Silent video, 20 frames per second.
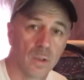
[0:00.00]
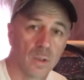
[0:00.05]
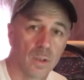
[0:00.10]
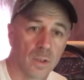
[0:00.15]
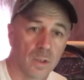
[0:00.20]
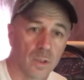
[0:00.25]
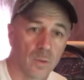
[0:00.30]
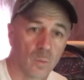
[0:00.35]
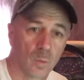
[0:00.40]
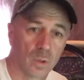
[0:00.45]

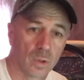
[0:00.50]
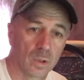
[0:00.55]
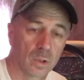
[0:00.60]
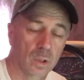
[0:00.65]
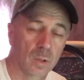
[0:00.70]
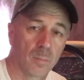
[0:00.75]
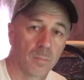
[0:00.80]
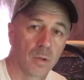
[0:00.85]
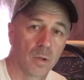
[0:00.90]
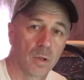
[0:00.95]
in one of the
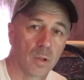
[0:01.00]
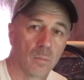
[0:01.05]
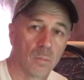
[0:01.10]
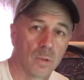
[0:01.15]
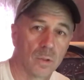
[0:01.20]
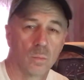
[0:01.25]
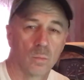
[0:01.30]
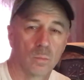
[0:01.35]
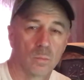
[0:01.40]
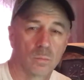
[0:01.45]
compartments,
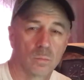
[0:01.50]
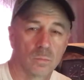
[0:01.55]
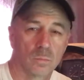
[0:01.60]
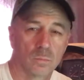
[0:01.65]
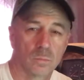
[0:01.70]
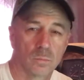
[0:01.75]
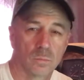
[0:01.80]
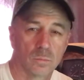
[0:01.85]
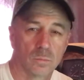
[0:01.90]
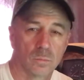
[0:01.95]

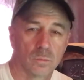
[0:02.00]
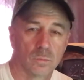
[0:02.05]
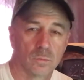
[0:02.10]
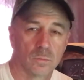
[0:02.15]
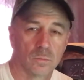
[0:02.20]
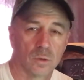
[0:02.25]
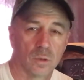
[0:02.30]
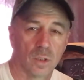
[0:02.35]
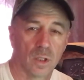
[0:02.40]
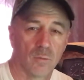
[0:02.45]

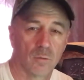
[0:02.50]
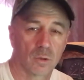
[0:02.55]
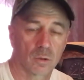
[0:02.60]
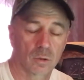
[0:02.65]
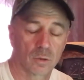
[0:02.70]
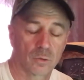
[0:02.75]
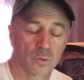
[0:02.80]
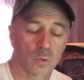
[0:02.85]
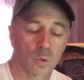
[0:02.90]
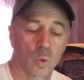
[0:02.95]
level a
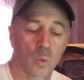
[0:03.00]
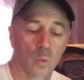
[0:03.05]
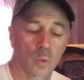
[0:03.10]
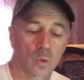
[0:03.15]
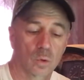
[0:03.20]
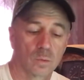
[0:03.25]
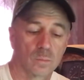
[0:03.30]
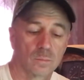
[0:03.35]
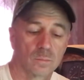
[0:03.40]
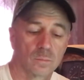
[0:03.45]
controller
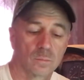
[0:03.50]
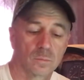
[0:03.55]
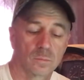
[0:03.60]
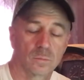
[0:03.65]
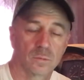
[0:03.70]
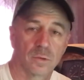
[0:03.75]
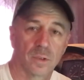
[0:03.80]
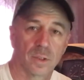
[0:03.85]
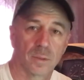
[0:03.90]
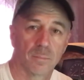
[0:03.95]

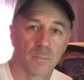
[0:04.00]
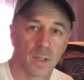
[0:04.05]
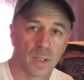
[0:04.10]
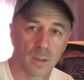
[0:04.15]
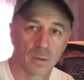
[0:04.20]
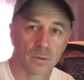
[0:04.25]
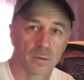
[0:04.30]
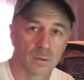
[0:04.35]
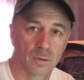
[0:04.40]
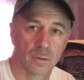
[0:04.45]
that's
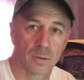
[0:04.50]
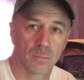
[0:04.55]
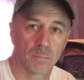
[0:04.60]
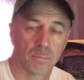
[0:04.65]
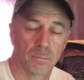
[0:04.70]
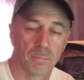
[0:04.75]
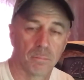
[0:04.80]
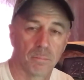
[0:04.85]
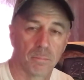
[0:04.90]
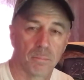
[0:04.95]
mounted to
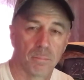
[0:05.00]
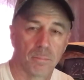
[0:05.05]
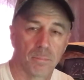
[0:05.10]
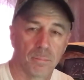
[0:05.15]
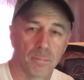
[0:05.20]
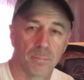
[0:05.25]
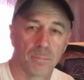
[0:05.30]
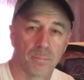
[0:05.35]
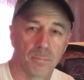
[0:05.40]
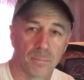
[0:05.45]

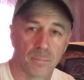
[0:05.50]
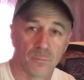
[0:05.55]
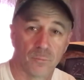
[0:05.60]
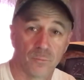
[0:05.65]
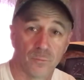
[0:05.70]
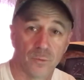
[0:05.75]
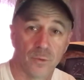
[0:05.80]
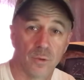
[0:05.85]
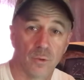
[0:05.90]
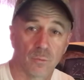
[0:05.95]

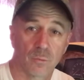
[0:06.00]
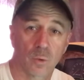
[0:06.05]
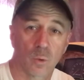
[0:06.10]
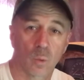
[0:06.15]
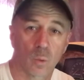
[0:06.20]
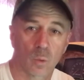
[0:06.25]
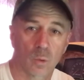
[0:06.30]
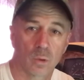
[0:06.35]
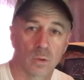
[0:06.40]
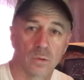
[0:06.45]
your
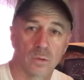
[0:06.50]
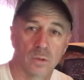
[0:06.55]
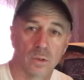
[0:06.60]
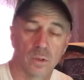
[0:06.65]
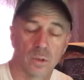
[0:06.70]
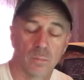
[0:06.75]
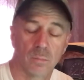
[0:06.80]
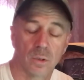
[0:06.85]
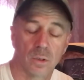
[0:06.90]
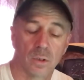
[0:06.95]
floor,
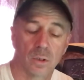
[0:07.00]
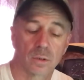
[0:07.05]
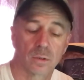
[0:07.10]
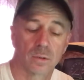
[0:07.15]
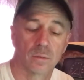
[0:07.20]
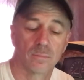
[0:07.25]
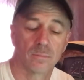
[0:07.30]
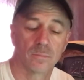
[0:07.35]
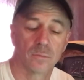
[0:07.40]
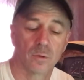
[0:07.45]
your bus,
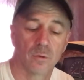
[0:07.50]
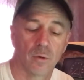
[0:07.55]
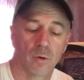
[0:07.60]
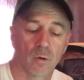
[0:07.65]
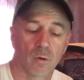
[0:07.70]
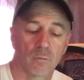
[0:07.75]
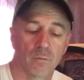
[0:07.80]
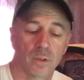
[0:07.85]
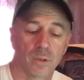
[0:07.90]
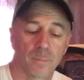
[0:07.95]
your
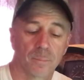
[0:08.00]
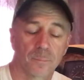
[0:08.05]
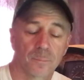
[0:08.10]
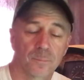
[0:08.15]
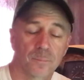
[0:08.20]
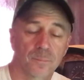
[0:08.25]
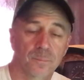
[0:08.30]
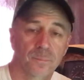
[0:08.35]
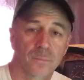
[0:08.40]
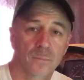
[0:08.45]
RV.
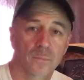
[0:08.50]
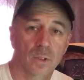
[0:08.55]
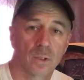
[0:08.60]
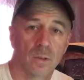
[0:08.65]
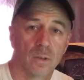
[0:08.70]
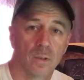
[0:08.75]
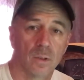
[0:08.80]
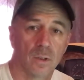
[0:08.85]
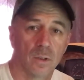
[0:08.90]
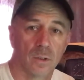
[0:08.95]

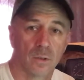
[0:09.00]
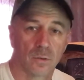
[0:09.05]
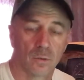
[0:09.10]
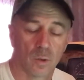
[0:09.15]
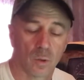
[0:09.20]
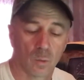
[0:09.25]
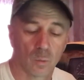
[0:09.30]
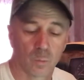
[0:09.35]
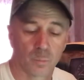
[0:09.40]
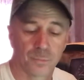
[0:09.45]
So
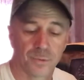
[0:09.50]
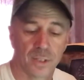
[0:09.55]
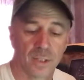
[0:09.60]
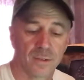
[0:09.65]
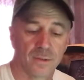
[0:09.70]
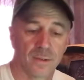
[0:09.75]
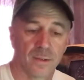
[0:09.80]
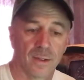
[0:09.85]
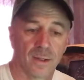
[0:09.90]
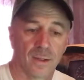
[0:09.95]
I chased
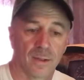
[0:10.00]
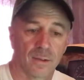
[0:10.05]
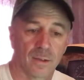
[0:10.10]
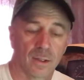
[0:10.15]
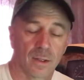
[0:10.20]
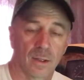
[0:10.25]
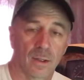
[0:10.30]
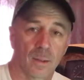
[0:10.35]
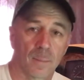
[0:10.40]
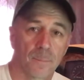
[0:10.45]
it down to
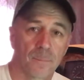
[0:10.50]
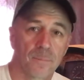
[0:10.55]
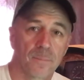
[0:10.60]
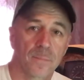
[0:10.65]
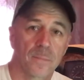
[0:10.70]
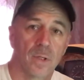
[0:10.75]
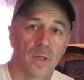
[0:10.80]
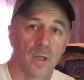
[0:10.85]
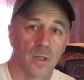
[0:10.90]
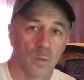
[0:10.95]
there,
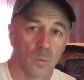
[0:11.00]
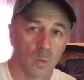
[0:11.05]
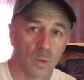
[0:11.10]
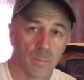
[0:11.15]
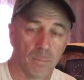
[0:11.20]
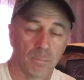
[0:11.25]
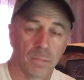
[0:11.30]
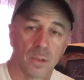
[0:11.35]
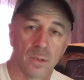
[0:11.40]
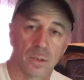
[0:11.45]
and it
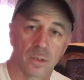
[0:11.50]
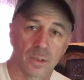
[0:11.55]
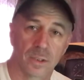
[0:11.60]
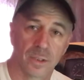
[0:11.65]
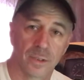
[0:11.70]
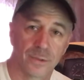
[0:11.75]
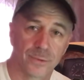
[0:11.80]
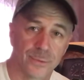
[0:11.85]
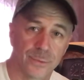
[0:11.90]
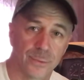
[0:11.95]
wasn't plugged
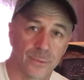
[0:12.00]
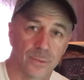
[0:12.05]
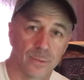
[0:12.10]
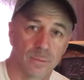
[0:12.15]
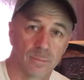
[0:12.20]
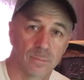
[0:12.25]
into it.